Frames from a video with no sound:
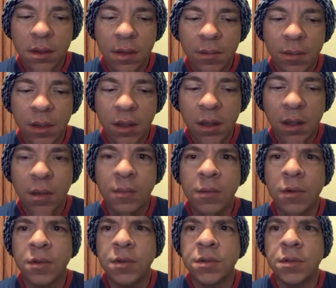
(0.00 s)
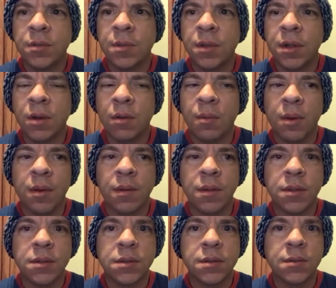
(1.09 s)
I may end up going to Panera Bread
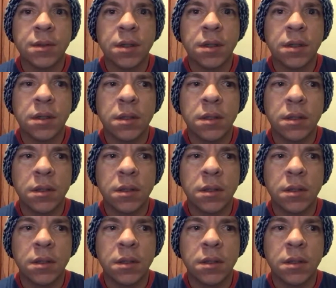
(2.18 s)
this week.